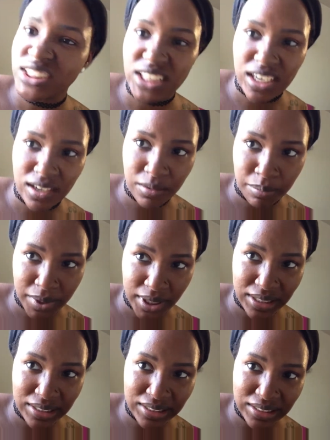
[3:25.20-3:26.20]
Yeah,
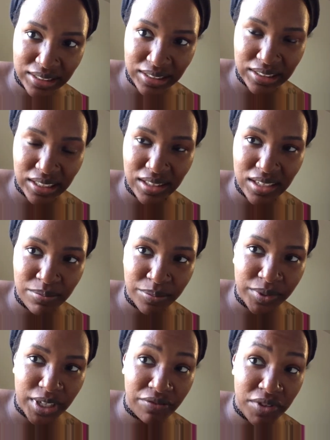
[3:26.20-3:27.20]
but uh, I think
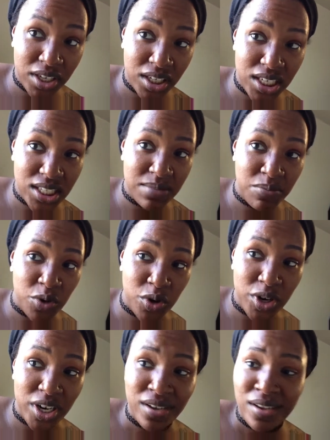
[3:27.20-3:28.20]
I'm definitely going to get some
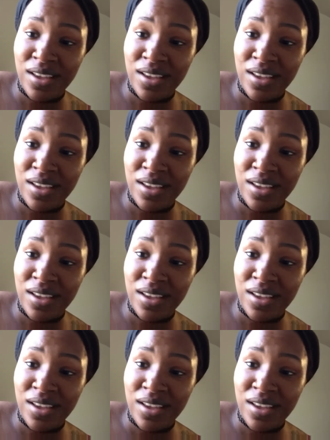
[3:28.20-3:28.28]
more.